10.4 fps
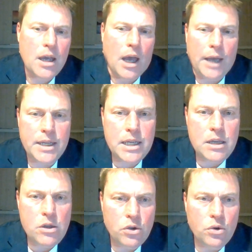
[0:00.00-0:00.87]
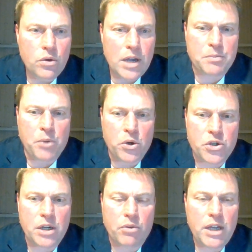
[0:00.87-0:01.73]
And EU is
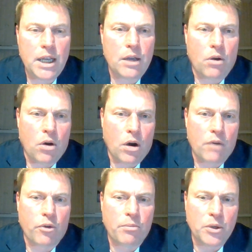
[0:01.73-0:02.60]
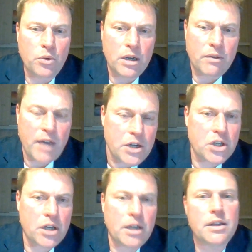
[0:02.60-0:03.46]
pushing really hard for blue
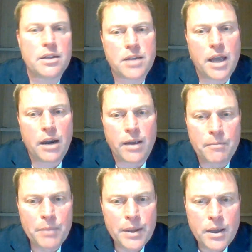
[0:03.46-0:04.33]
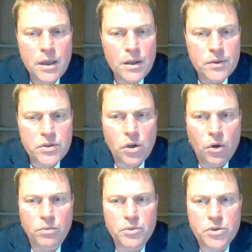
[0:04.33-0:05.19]
innovation in this area.
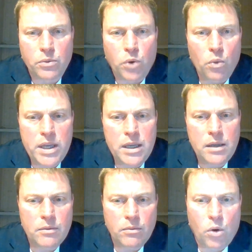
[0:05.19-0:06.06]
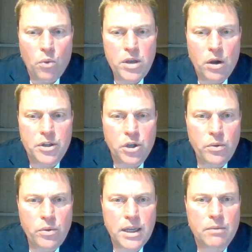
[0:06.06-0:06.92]
So what we are
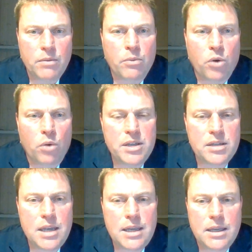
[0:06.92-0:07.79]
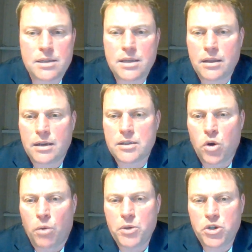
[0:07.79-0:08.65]
doing and what we see is that there's
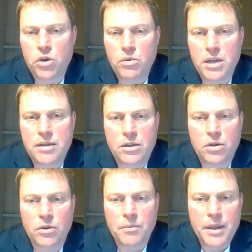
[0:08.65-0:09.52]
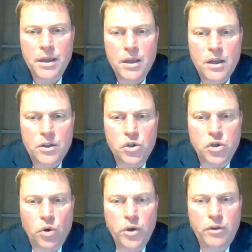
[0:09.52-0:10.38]
an opportunity to
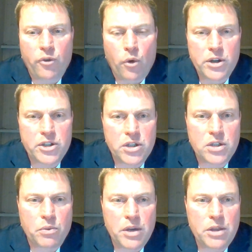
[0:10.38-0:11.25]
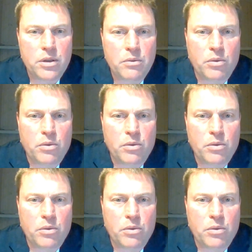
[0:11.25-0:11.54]
join forces with